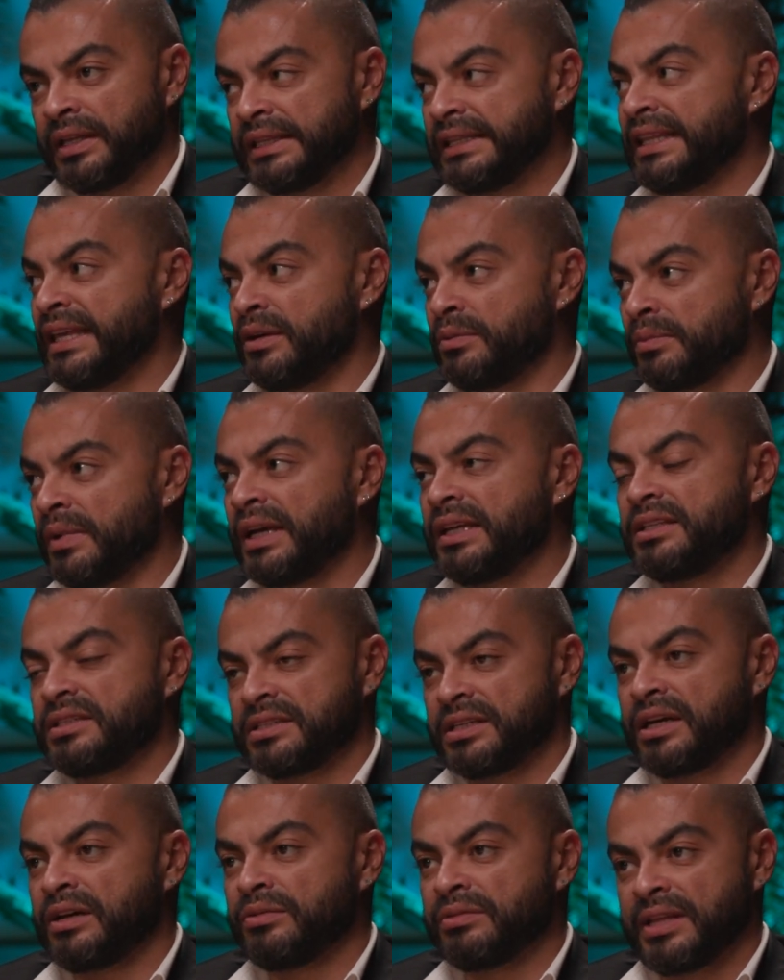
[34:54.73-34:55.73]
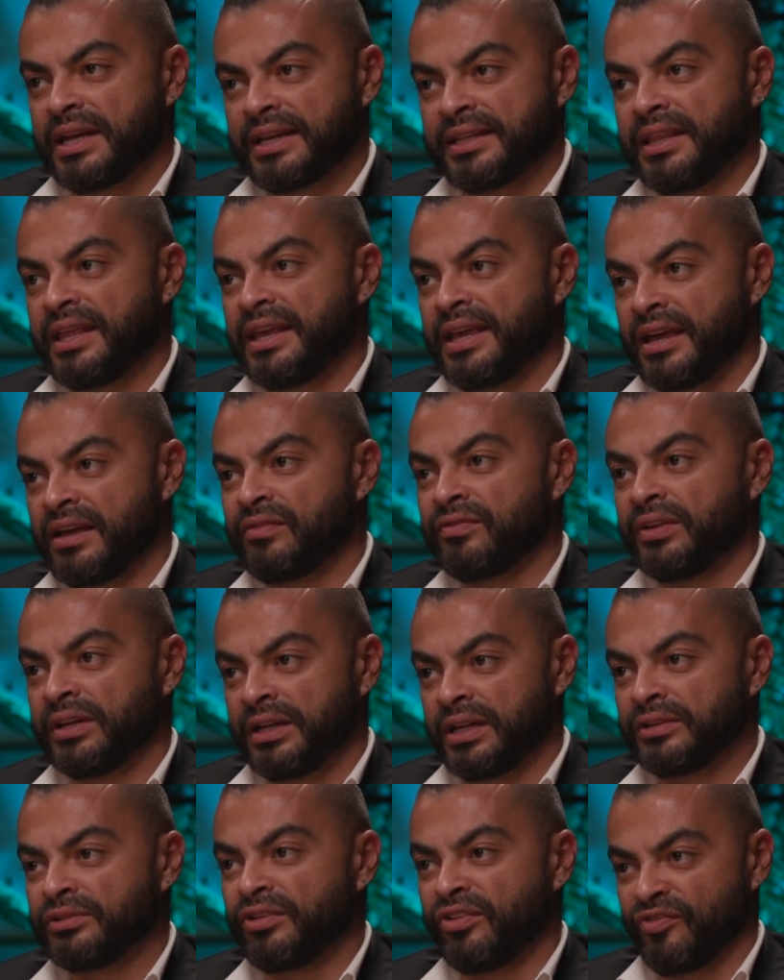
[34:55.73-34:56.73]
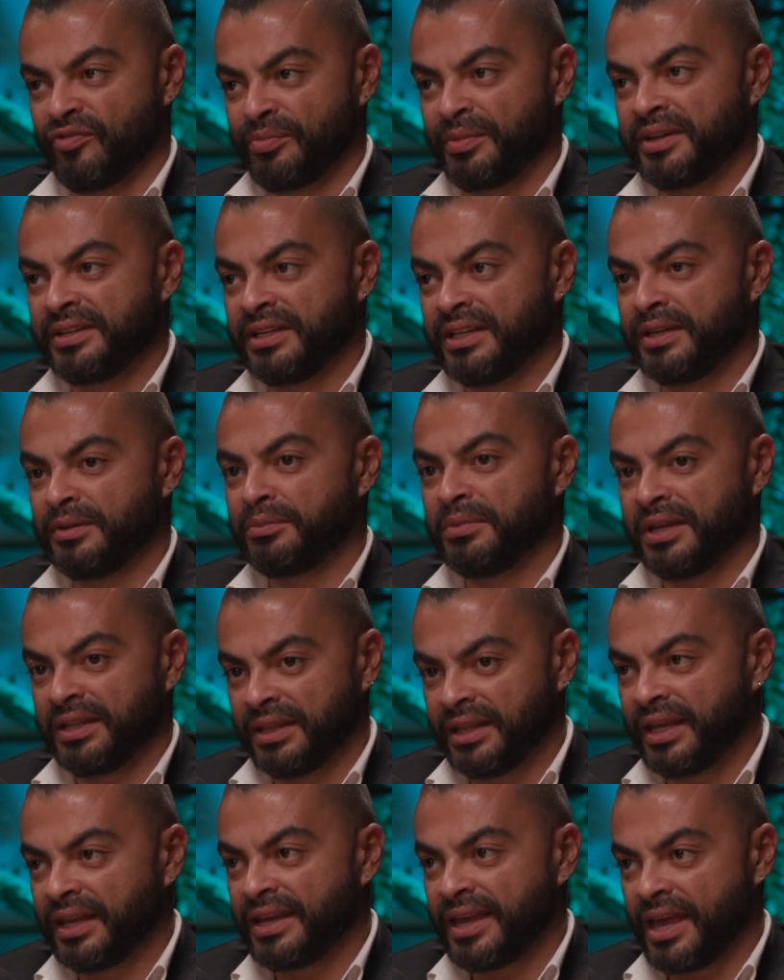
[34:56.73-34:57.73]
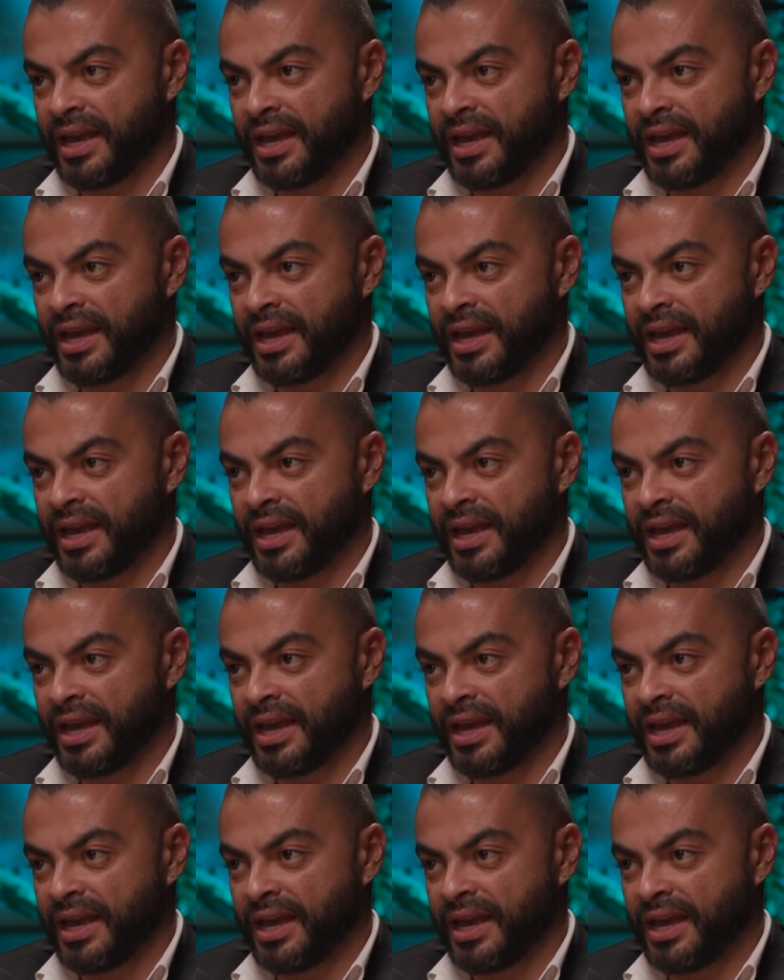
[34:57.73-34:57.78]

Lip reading: They might sound like they have a lot of money, but they